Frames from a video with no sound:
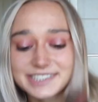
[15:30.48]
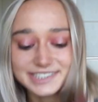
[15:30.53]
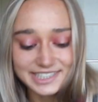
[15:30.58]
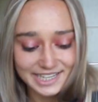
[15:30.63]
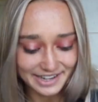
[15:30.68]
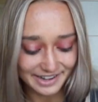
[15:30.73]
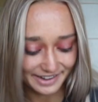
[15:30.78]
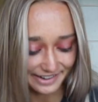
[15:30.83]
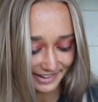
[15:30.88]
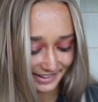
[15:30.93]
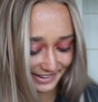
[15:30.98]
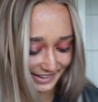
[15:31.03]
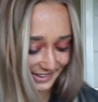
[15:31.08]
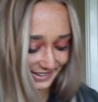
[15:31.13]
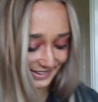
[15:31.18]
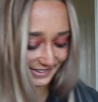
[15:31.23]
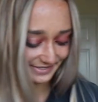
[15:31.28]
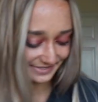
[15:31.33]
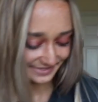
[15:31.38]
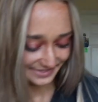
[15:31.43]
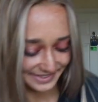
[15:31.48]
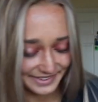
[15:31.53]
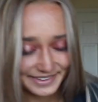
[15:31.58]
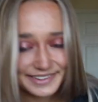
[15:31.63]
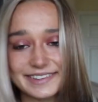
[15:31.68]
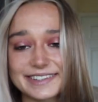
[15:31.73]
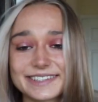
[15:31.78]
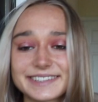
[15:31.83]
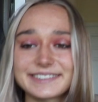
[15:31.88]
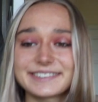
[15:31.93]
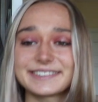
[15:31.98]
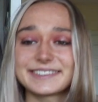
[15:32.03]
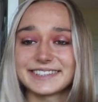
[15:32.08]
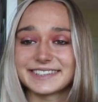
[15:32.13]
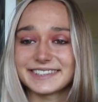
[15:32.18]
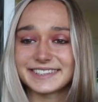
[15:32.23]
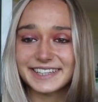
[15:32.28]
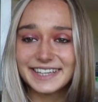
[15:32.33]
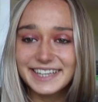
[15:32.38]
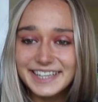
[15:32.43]
could say hi. have got,
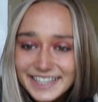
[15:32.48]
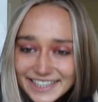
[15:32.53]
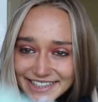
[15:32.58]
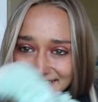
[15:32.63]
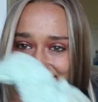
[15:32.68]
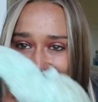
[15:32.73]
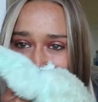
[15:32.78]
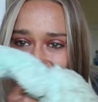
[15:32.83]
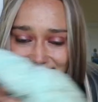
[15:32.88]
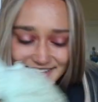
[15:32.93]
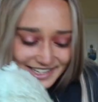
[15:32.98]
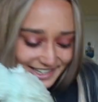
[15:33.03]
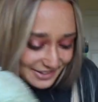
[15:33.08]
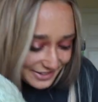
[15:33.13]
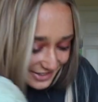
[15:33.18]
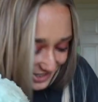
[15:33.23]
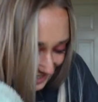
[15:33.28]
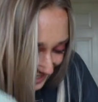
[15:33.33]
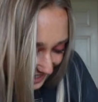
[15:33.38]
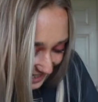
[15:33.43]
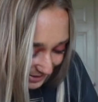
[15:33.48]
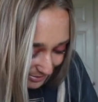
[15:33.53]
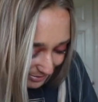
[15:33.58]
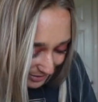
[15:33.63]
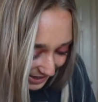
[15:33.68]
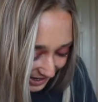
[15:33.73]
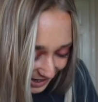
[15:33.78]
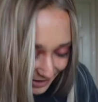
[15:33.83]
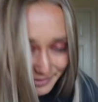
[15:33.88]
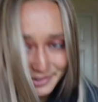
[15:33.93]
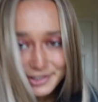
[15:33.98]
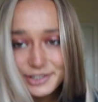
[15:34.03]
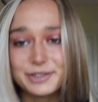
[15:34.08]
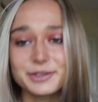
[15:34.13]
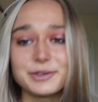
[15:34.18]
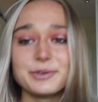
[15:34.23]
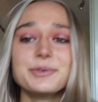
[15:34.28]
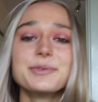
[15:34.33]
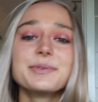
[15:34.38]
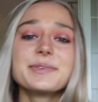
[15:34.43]
got a little teddy bear, haven't
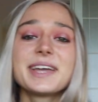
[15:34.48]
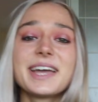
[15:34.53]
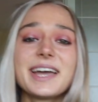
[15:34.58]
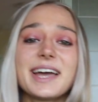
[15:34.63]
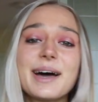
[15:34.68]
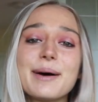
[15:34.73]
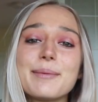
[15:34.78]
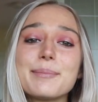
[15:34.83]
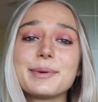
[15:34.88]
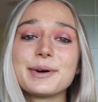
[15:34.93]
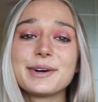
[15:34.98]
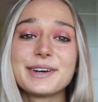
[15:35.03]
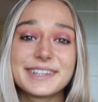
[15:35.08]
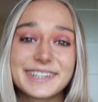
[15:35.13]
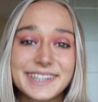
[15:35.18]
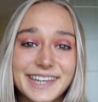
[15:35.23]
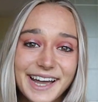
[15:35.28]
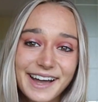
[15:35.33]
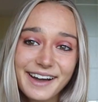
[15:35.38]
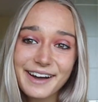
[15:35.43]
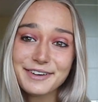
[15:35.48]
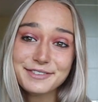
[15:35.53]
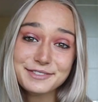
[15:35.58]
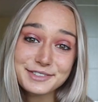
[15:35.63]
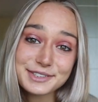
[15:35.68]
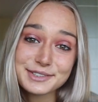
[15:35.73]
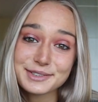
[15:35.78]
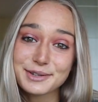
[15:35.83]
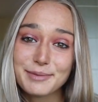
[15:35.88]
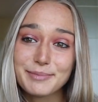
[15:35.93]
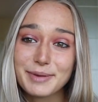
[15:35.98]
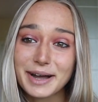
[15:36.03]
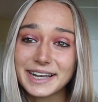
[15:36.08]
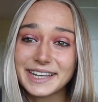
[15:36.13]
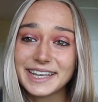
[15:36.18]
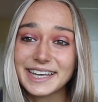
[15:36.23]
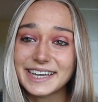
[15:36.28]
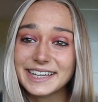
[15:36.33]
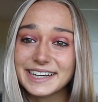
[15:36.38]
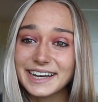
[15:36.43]
you? But yeah, I've just got
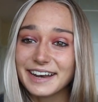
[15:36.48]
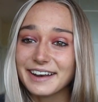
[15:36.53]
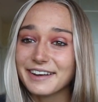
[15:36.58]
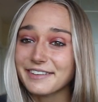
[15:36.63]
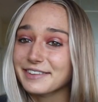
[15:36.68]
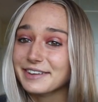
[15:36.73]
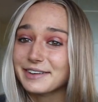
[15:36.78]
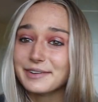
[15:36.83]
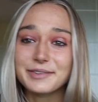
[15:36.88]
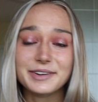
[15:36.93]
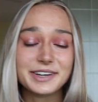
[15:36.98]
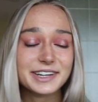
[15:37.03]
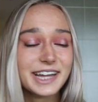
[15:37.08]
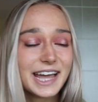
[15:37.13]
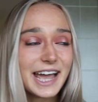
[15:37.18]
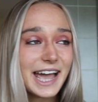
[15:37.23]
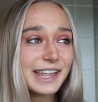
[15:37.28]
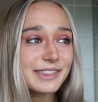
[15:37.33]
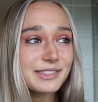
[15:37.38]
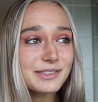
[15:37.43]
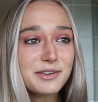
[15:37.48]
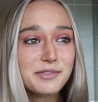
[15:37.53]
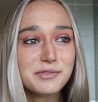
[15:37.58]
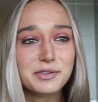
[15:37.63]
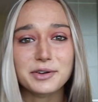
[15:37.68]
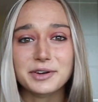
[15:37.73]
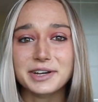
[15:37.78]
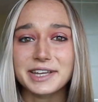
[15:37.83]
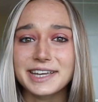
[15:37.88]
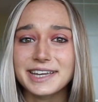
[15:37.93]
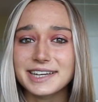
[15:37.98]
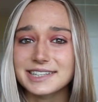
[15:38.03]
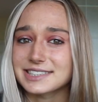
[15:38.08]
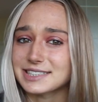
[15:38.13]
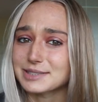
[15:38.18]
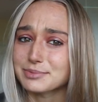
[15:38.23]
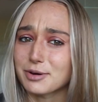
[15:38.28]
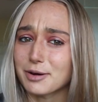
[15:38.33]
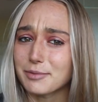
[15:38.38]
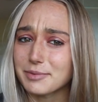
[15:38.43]
back in and I think I'm going to end the vlog here because
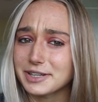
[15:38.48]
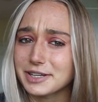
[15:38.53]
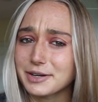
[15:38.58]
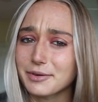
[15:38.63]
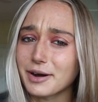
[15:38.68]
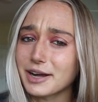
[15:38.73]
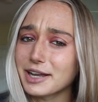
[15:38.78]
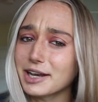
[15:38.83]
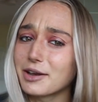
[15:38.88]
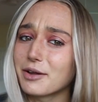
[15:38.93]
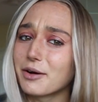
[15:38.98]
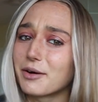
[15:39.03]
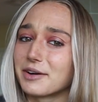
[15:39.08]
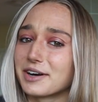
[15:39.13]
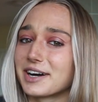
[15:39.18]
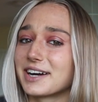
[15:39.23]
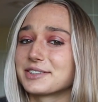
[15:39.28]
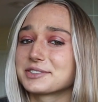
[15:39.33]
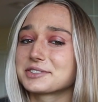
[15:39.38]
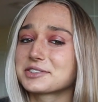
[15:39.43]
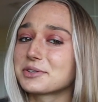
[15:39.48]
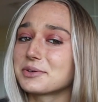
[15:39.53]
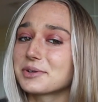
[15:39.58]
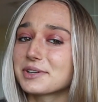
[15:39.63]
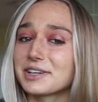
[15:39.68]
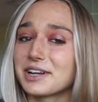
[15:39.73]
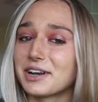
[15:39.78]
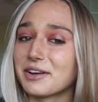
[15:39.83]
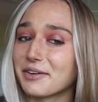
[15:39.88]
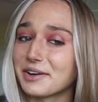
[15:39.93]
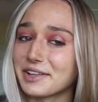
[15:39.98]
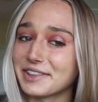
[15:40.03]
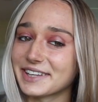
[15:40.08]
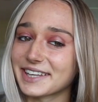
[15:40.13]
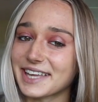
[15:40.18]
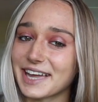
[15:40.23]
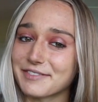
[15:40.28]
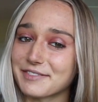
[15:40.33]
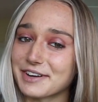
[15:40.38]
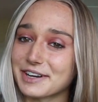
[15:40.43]
it's probably quite long. I was talking a lot in the
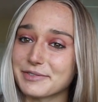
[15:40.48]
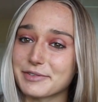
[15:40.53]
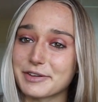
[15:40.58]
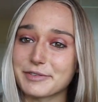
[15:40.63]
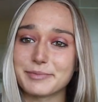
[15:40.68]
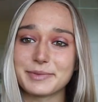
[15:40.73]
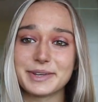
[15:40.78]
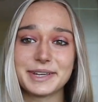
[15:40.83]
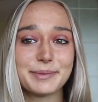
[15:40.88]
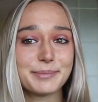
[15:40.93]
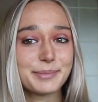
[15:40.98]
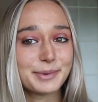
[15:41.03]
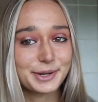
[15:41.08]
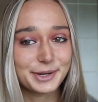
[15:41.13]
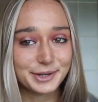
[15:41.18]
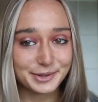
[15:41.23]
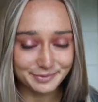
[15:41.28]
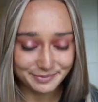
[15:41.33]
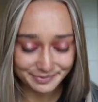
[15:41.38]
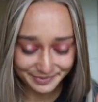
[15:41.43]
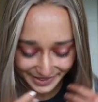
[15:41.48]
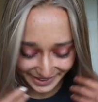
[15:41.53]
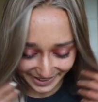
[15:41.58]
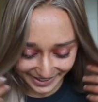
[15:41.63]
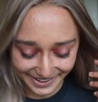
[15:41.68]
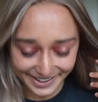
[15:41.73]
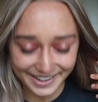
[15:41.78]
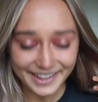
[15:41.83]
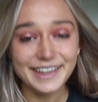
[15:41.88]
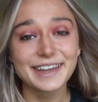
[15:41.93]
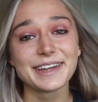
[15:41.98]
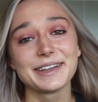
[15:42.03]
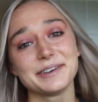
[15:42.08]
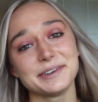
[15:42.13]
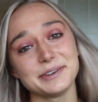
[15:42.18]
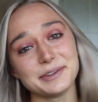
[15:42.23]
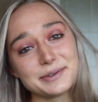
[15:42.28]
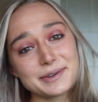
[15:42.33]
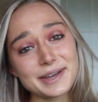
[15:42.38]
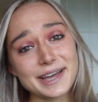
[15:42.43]
get ready with me, but
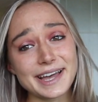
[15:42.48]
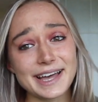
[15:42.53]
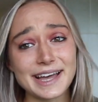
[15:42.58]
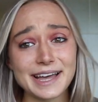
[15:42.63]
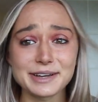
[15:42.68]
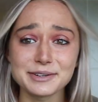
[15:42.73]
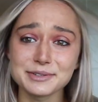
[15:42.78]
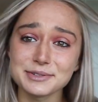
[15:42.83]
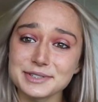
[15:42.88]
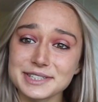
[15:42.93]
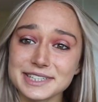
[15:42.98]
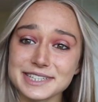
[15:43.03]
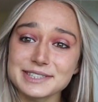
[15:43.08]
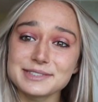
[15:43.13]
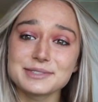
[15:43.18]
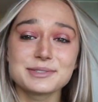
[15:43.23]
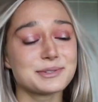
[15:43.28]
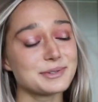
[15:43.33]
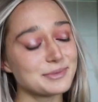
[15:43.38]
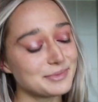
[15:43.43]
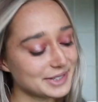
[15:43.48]
New hair, who dis, who